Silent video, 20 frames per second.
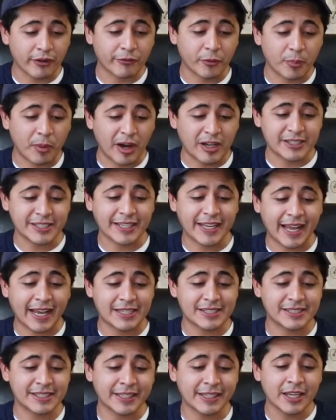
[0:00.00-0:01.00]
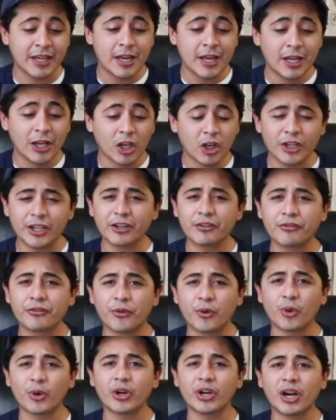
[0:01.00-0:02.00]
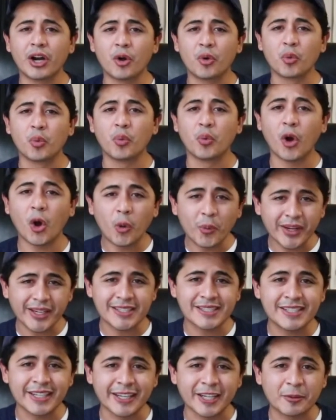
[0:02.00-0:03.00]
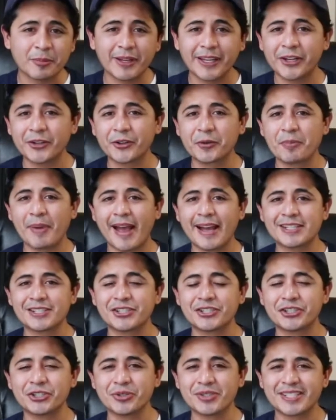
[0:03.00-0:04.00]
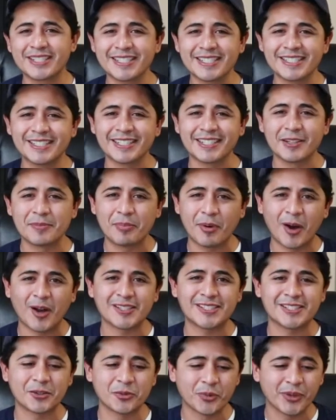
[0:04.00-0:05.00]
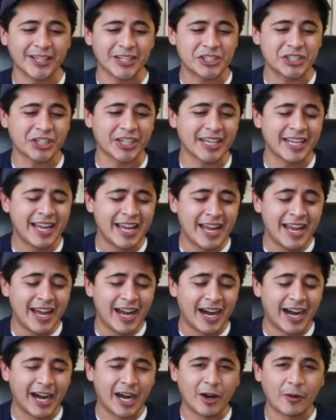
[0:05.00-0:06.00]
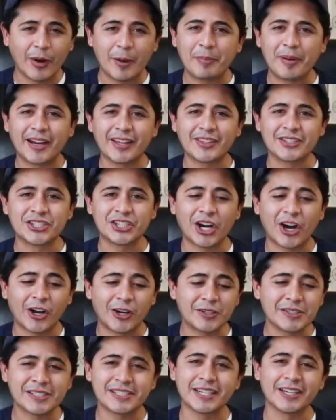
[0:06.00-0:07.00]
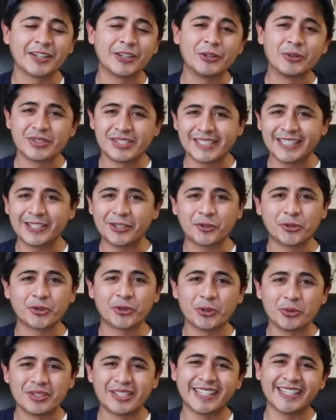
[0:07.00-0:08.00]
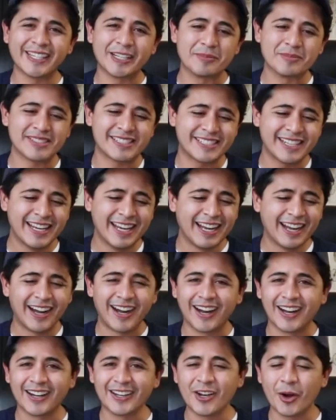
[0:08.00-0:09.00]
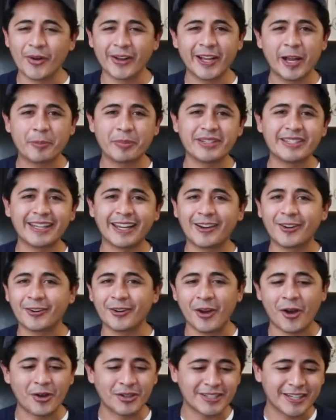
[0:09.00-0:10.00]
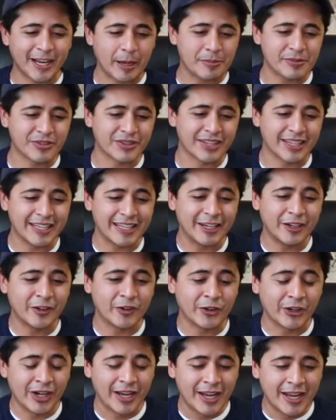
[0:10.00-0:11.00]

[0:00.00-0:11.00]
for Boston Casting, looking for a rowing team here in Massachusetts in the Boston region, right by the Charles. You'll see crew teams going up and down all times of the year.